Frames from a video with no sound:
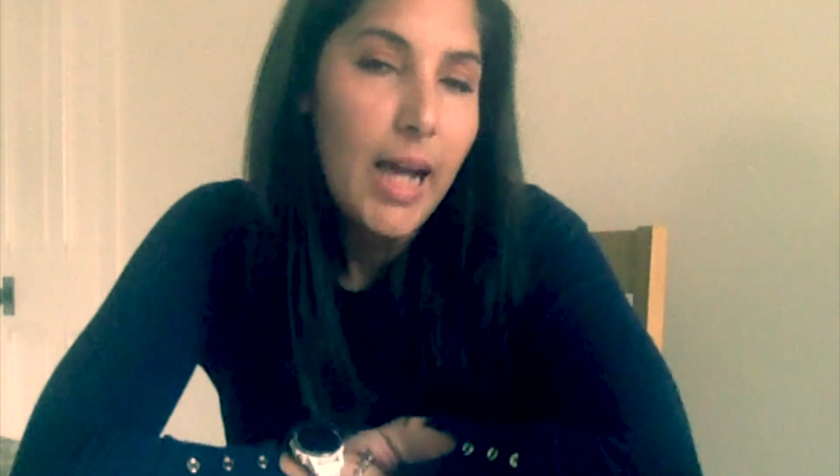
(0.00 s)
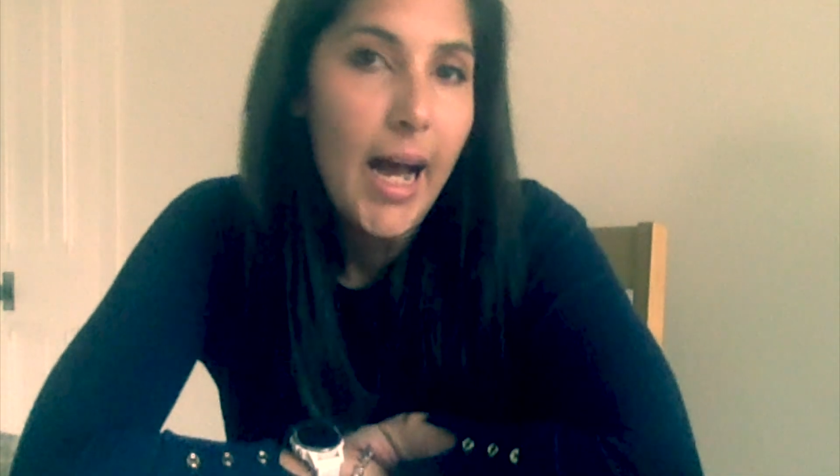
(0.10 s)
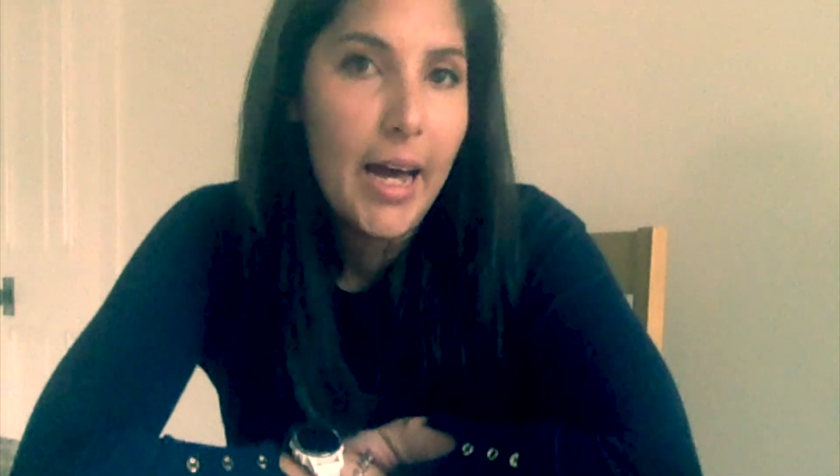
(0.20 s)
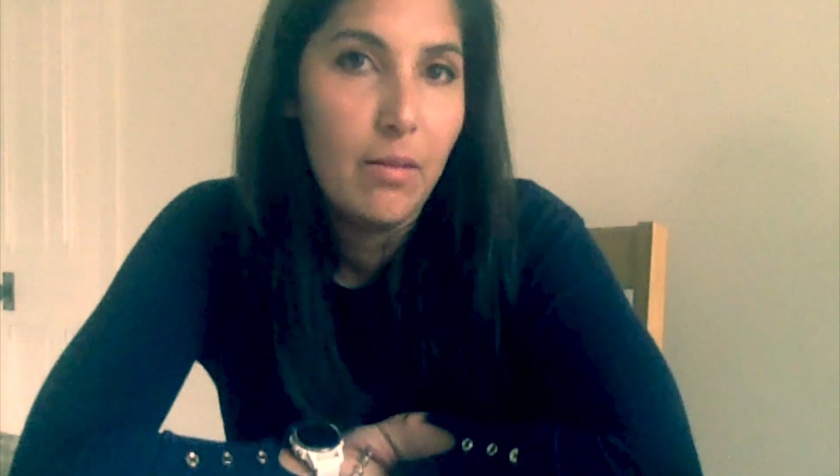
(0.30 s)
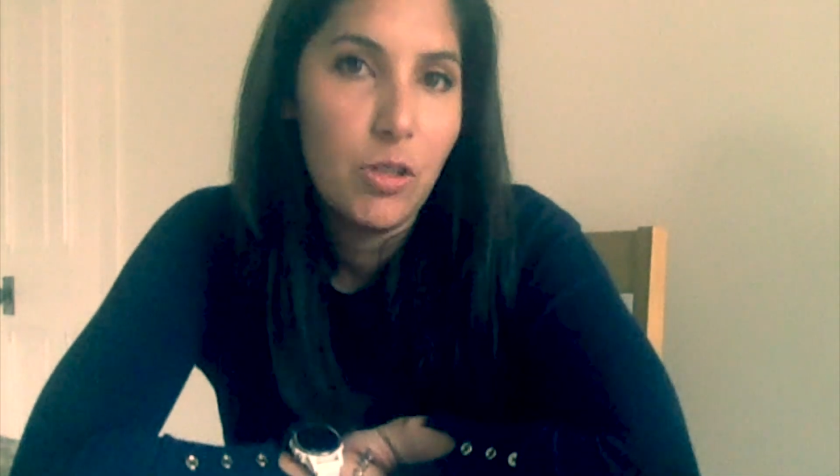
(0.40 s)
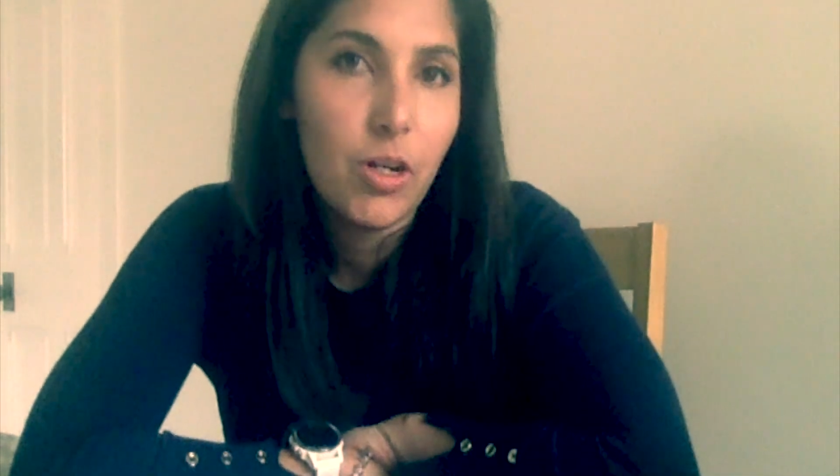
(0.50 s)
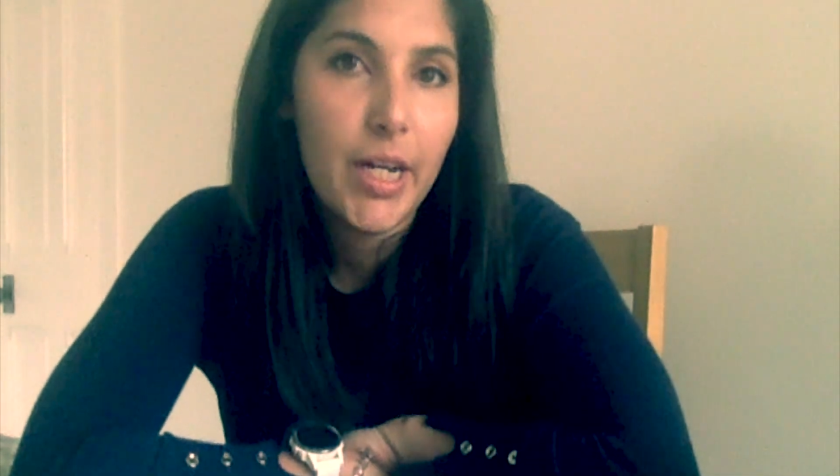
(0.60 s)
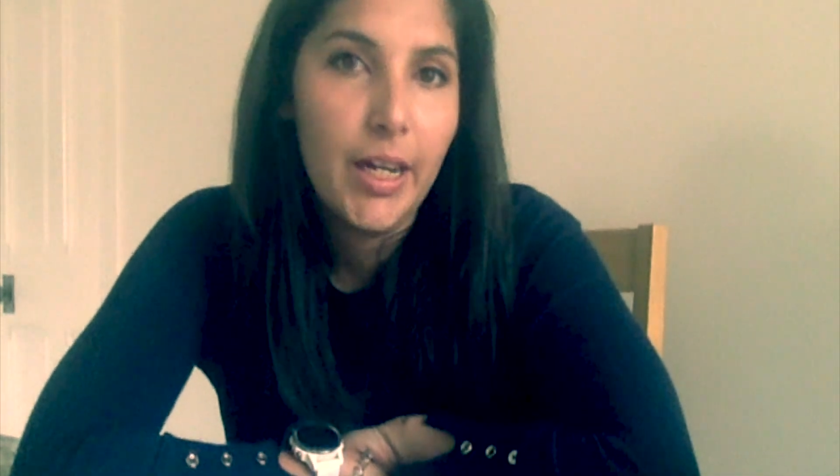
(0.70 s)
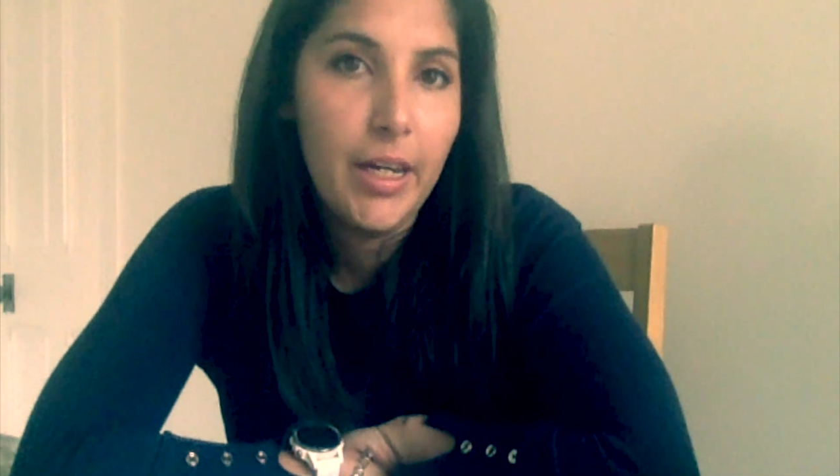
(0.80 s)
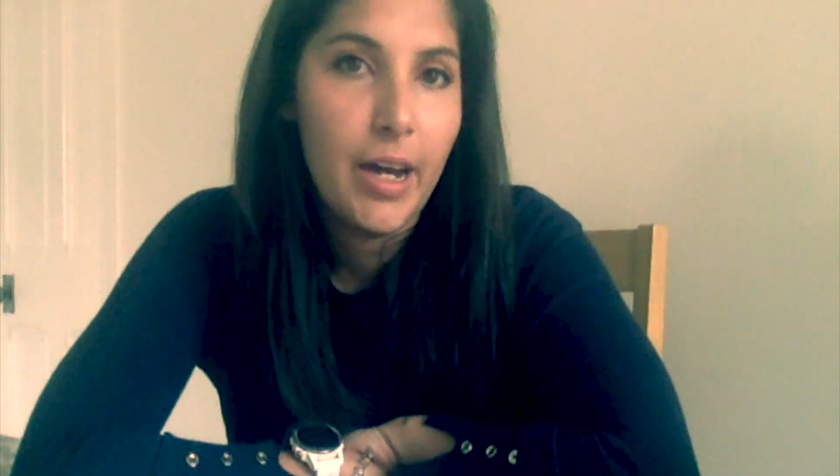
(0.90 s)
And I'm
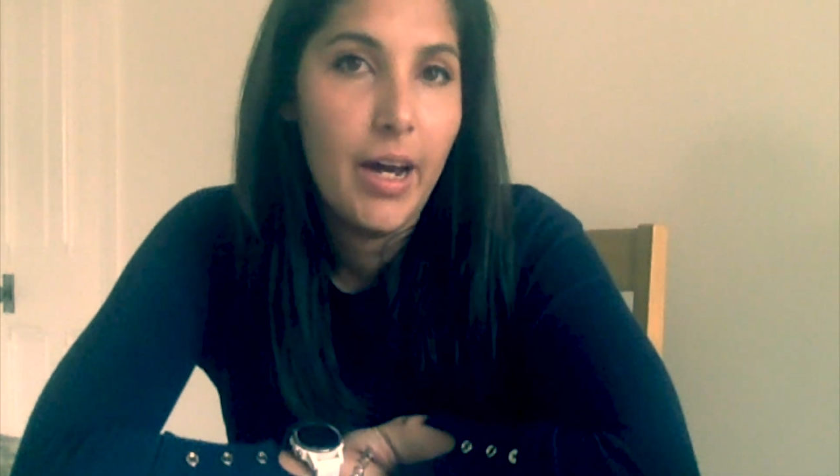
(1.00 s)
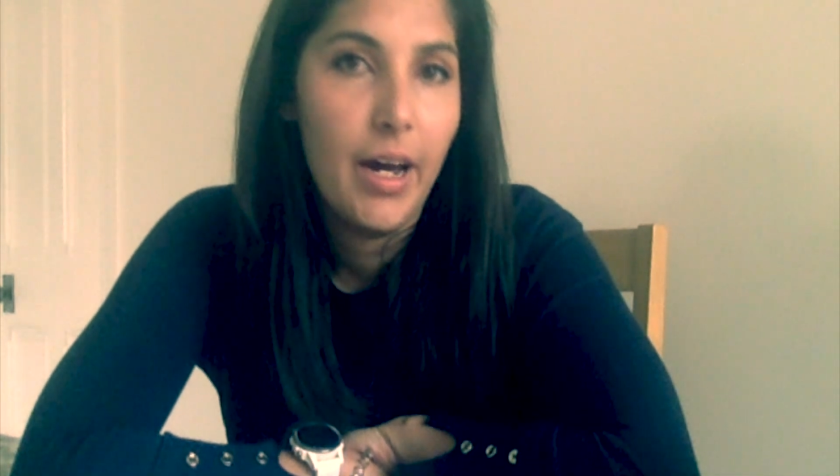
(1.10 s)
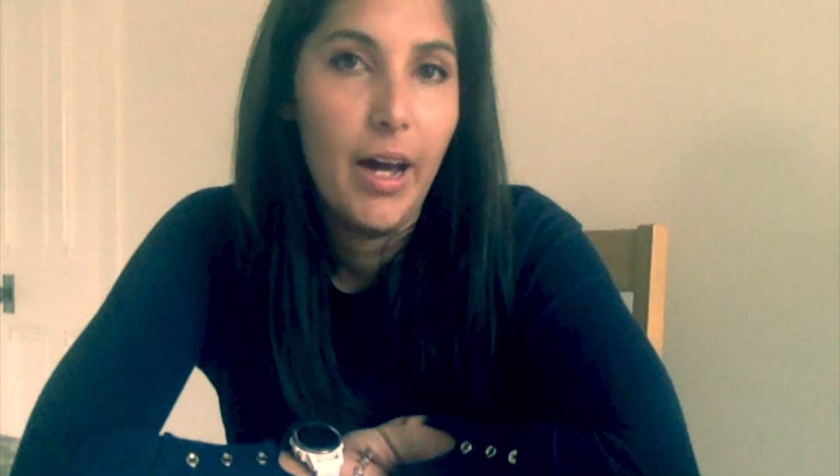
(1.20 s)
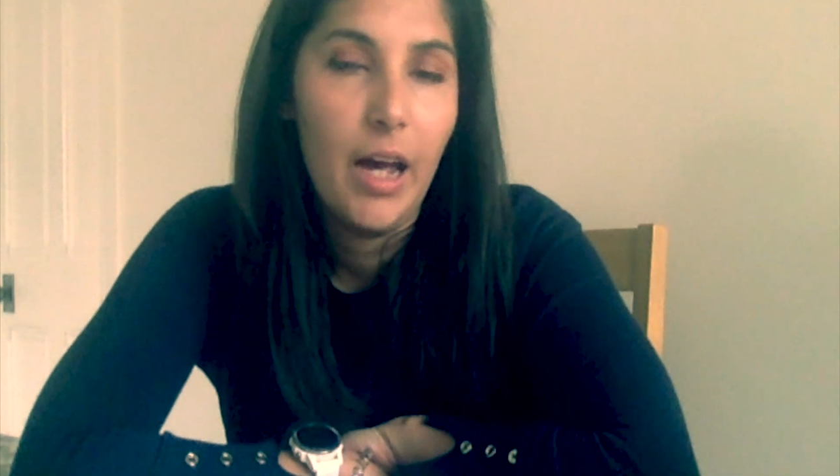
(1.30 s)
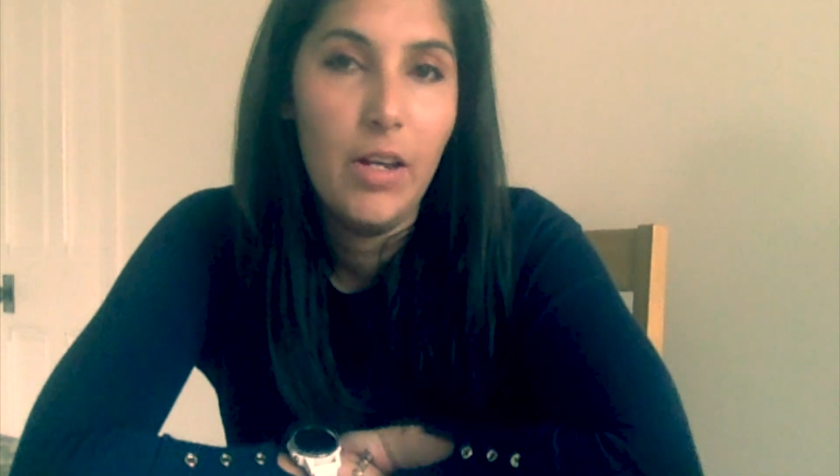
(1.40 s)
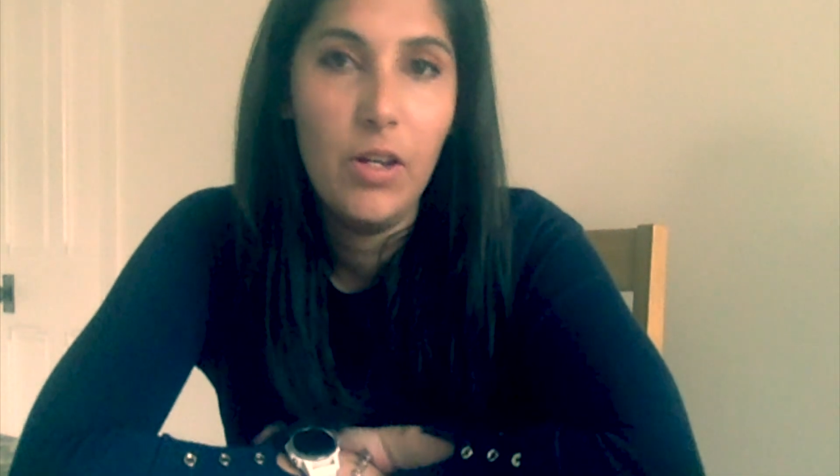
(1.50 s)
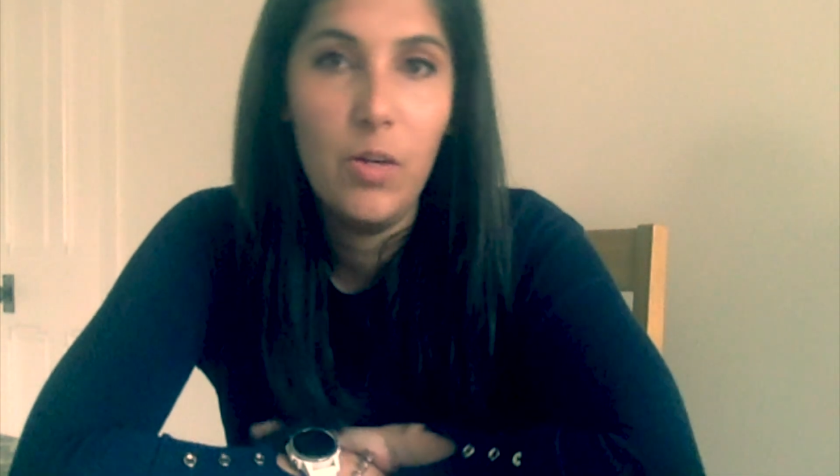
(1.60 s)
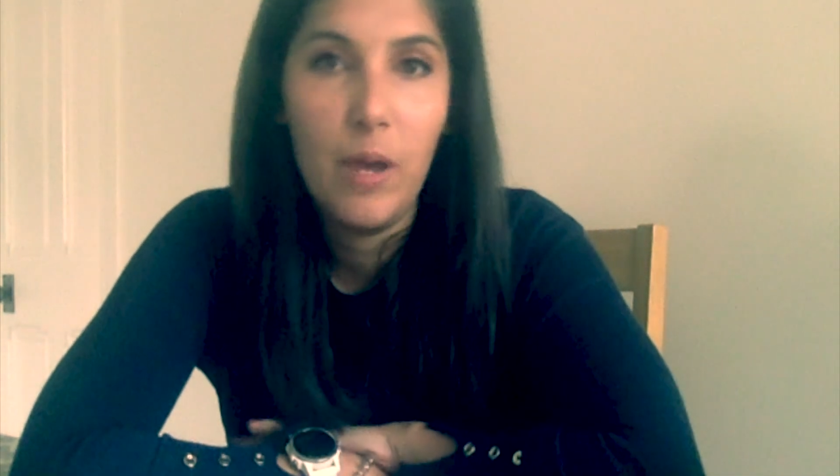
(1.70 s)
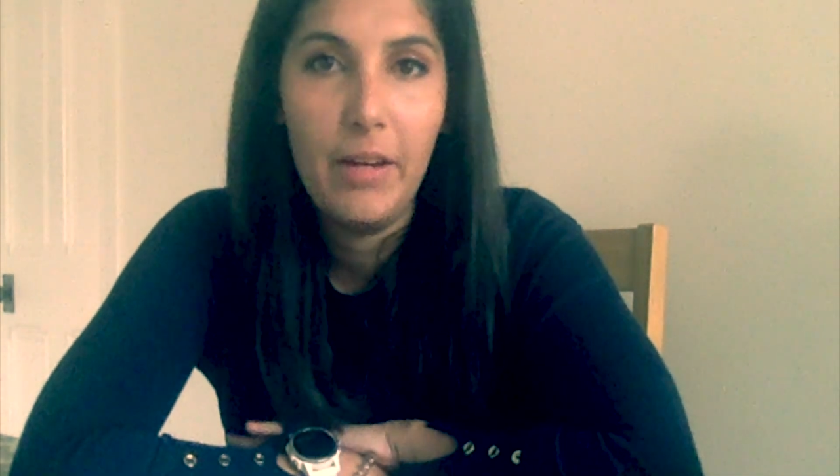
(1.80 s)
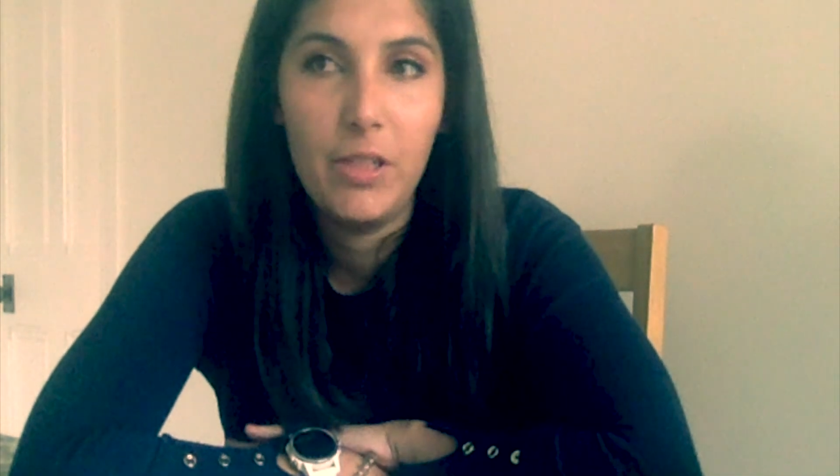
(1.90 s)
trying a
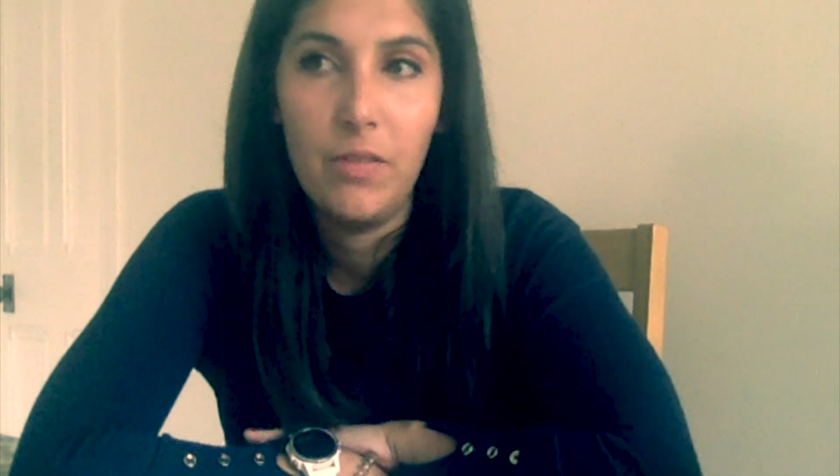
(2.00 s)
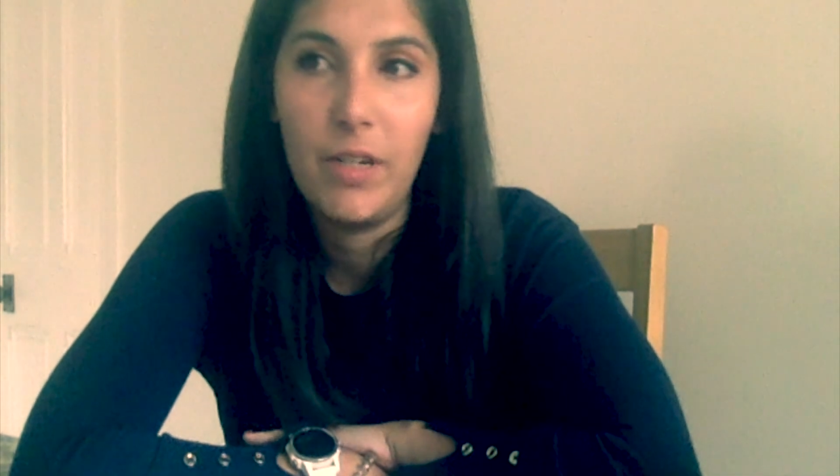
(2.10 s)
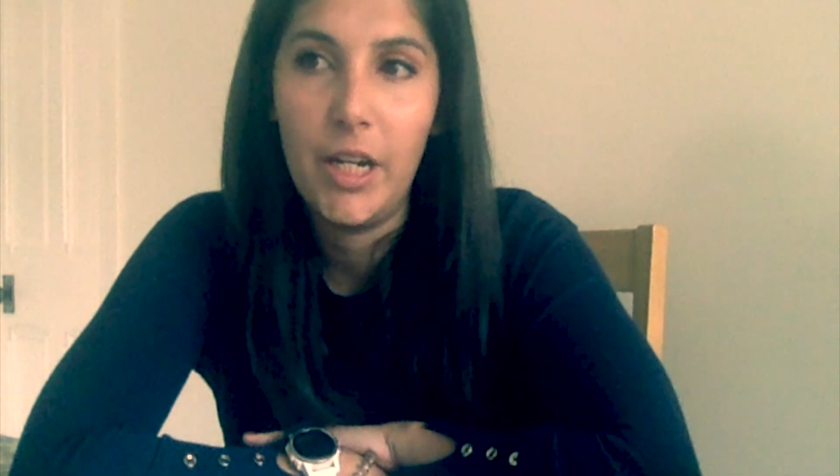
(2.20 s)
new way of doing